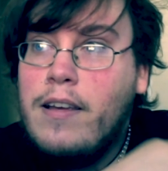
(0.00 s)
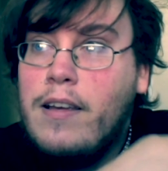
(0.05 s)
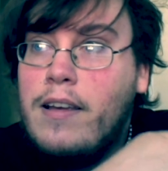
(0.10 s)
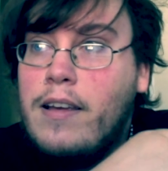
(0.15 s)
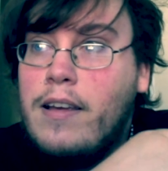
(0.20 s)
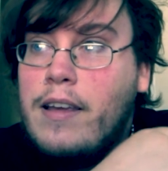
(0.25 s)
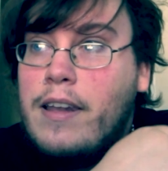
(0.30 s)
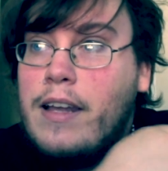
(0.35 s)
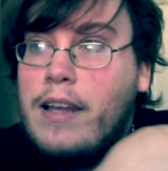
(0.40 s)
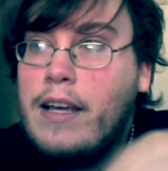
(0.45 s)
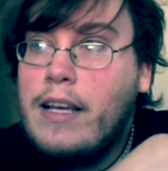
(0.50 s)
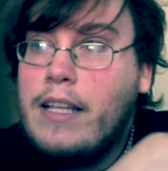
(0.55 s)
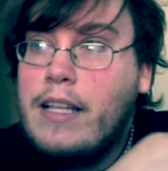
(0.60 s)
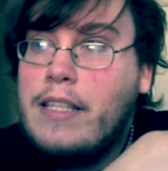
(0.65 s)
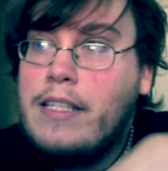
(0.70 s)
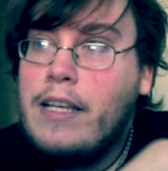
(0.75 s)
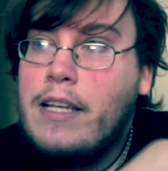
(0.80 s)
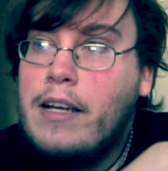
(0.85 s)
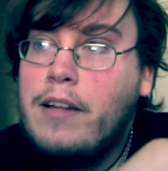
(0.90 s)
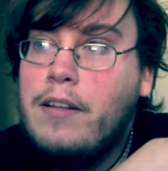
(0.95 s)
And I could
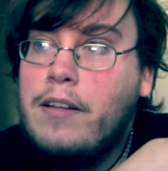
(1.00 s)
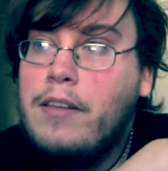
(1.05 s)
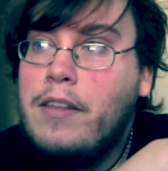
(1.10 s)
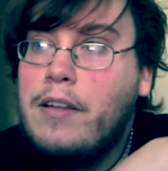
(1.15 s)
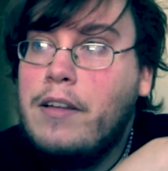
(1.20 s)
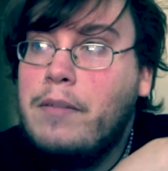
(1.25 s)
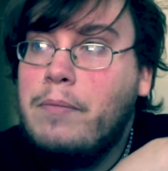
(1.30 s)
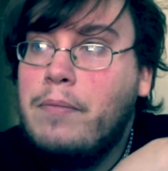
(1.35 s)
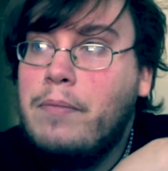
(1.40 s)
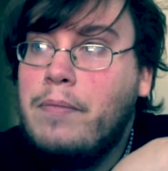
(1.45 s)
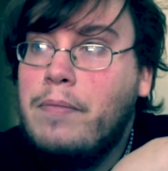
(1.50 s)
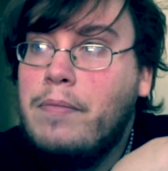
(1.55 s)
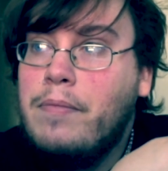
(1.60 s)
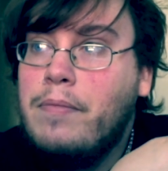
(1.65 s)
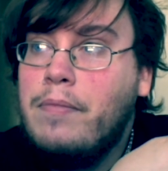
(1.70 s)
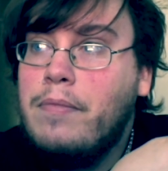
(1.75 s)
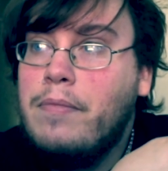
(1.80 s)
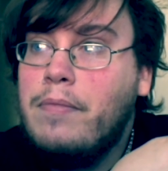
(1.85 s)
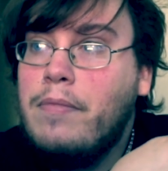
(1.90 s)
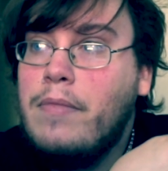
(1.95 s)
tell them
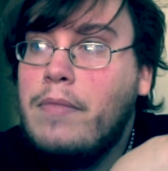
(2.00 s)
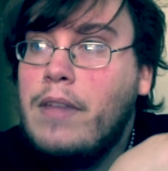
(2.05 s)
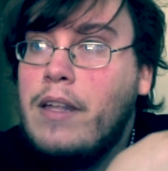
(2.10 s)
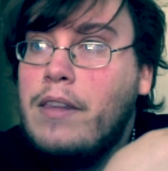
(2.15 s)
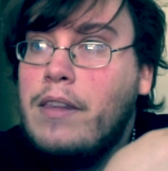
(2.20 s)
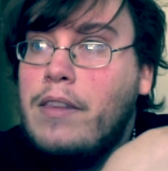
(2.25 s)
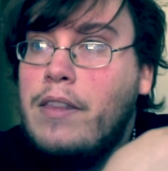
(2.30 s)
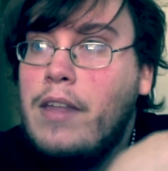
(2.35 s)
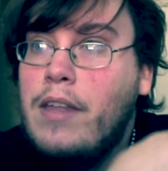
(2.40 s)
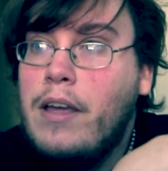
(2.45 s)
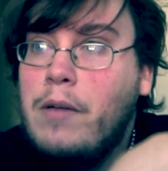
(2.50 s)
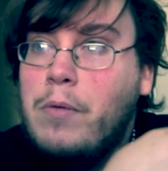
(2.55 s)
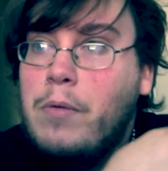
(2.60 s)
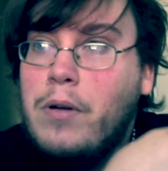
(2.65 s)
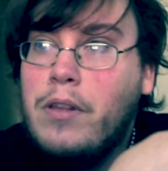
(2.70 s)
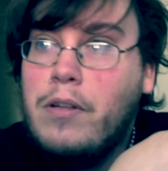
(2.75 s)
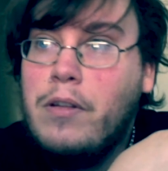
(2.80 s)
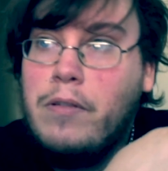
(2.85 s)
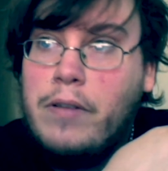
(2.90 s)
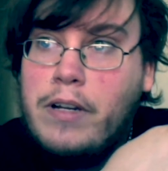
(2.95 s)
that they were
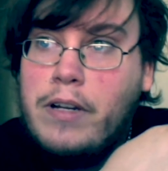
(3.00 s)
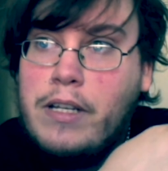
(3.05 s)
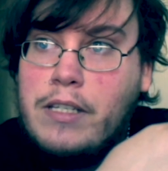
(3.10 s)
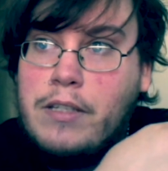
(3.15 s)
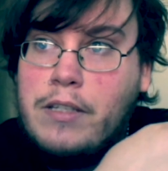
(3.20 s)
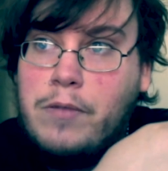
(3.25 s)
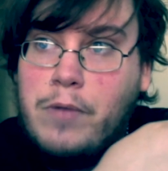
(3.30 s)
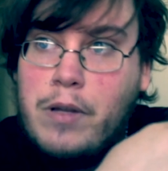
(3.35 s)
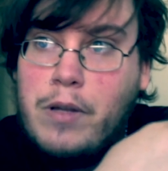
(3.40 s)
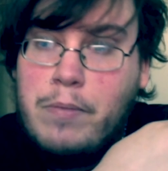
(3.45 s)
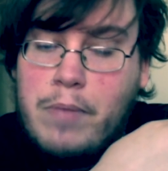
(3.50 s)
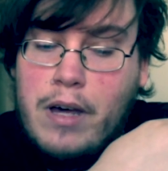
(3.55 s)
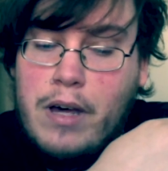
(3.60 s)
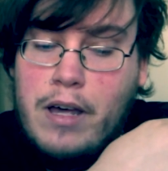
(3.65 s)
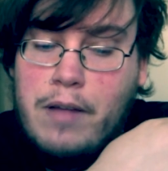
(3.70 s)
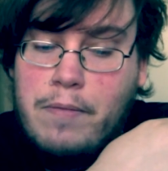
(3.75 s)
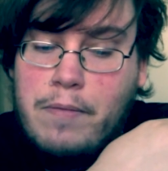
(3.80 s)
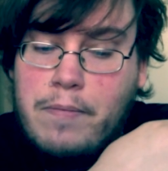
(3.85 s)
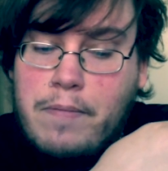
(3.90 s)
the reason we met